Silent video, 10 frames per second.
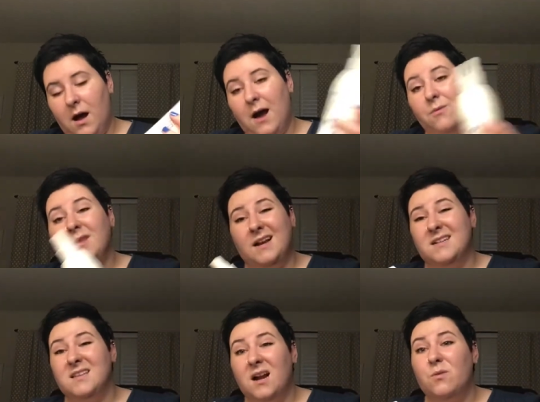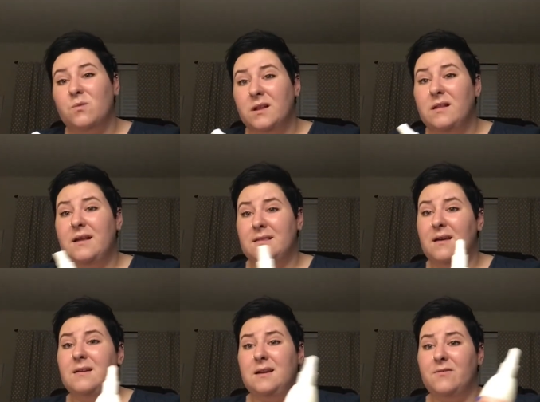I Like I said, I really like the
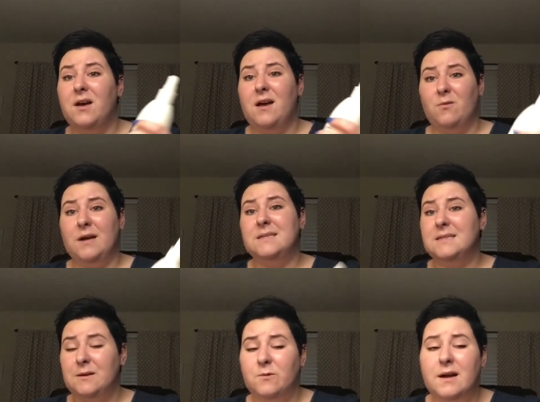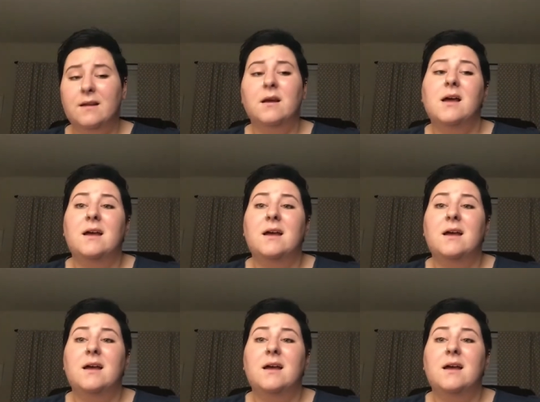EVA NYC one.